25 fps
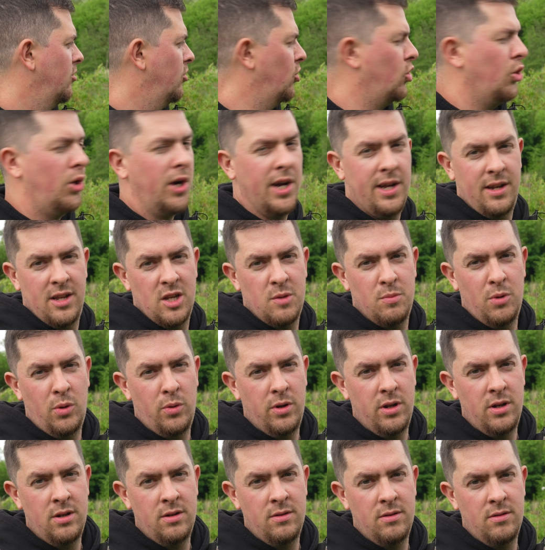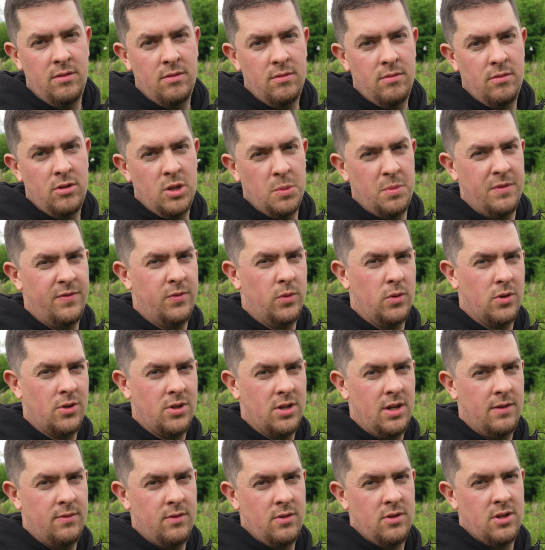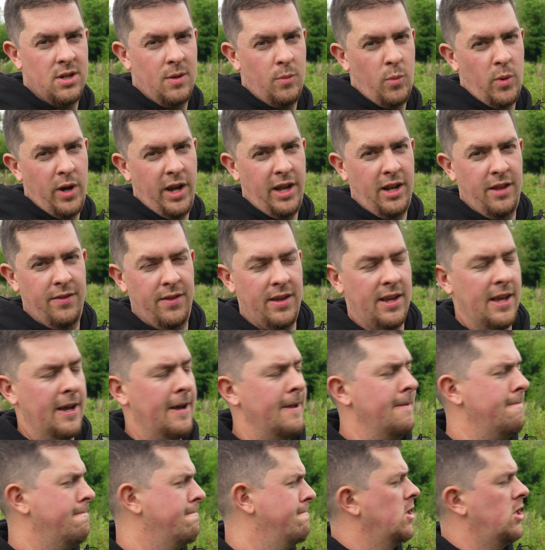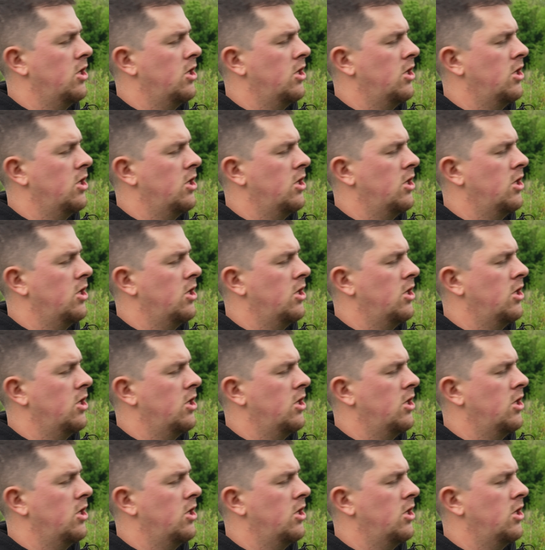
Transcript: Got here this morning just before 7, so I'm waiting at the gate.